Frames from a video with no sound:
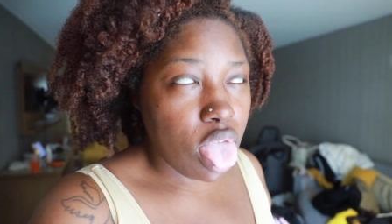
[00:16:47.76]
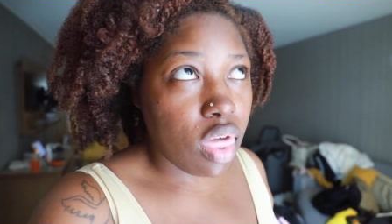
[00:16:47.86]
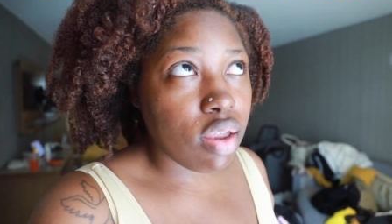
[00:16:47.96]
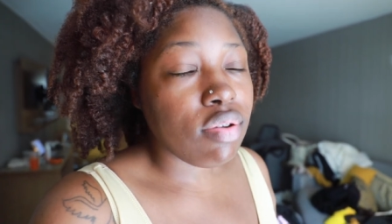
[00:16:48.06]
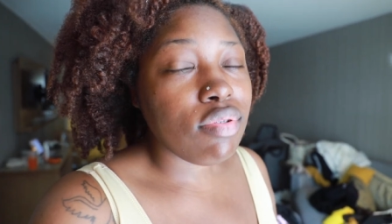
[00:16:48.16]

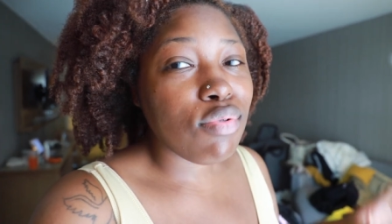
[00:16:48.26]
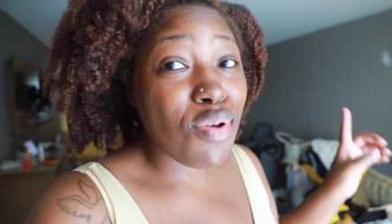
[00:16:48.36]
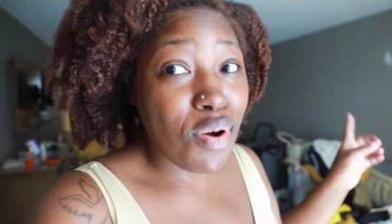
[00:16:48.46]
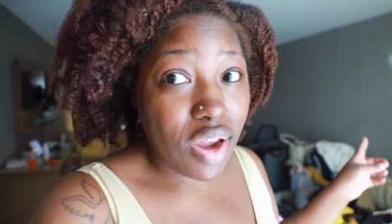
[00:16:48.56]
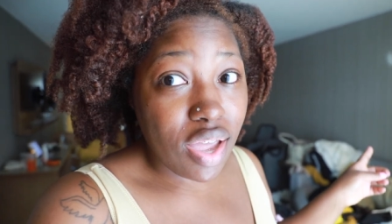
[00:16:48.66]
uh, New
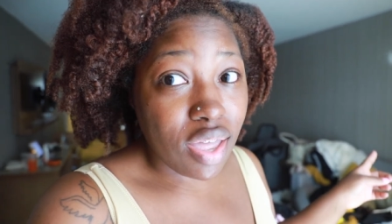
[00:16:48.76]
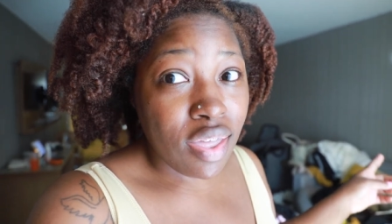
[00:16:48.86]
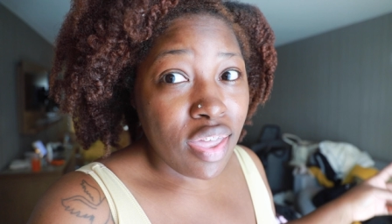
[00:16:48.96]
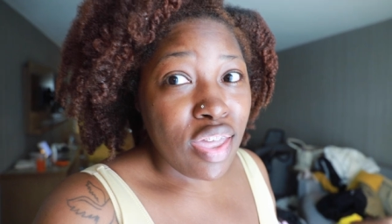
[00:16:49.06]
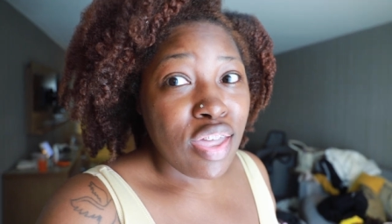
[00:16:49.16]
York.
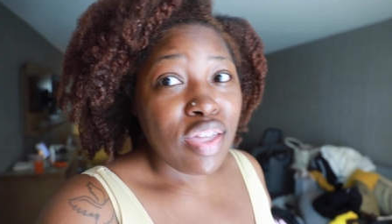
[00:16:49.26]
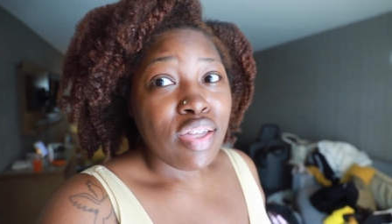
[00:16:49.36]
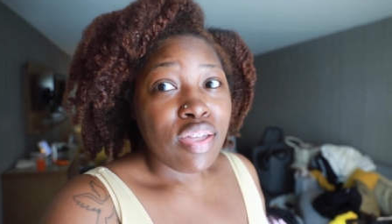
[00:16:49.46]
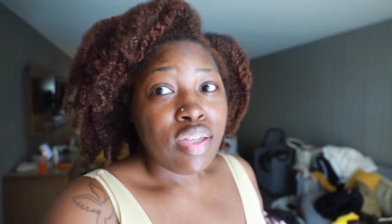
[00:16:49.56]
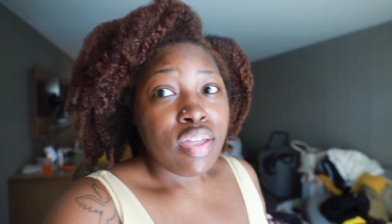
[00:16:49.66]

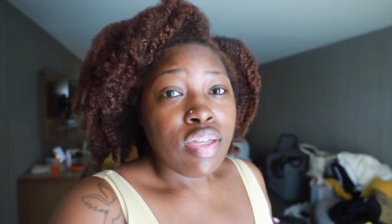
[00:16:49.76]
Wow.